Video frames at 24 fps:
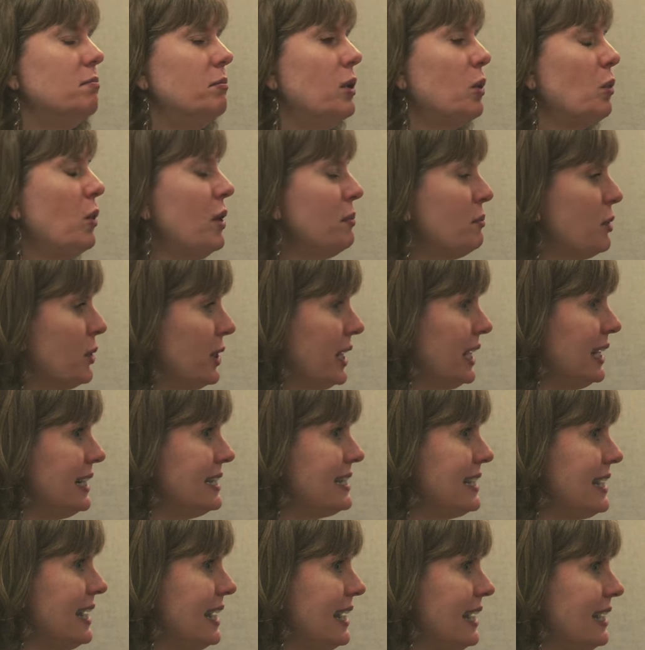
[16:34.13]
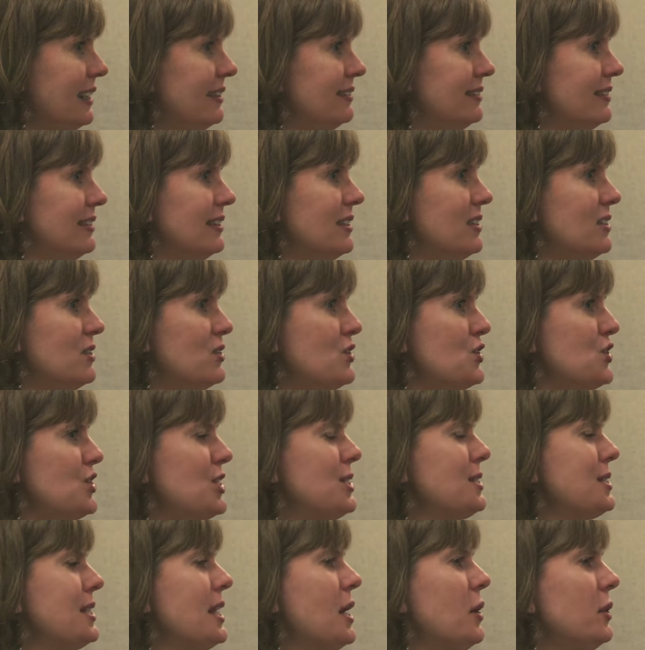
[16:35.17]
But one morning he did.
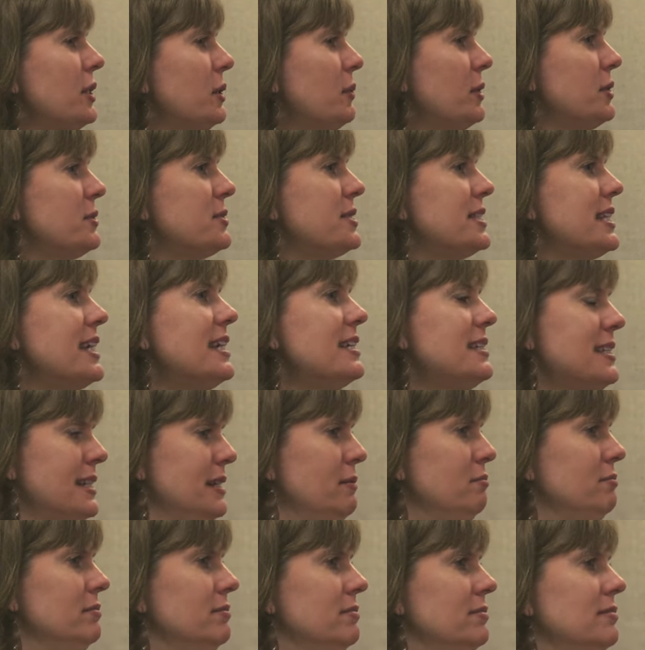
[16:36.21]
She's the only one who sees him.